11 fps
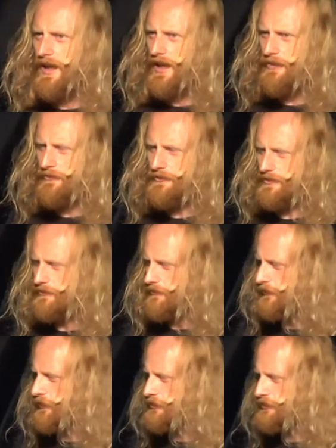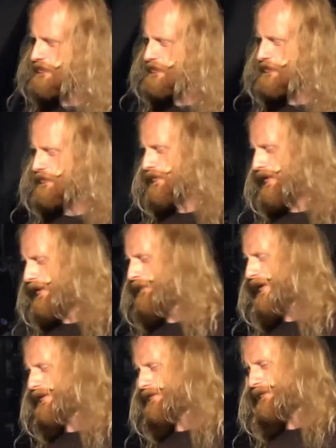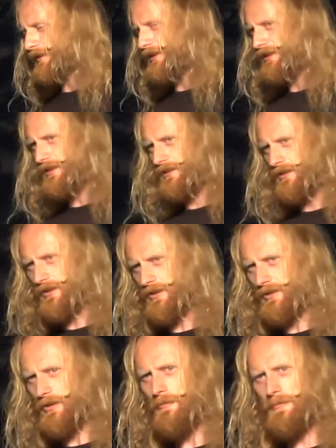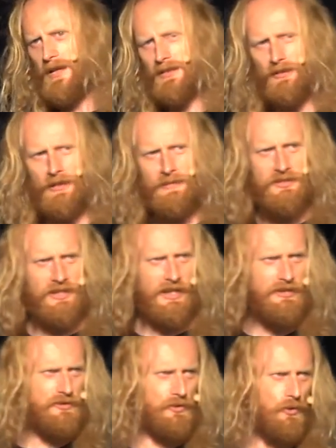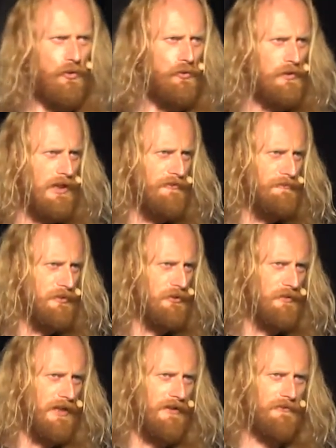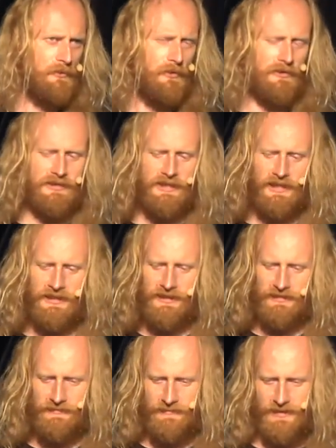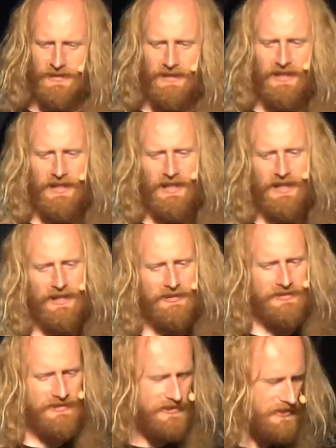And for us to effectively combat climate change, all governments would have to work together. And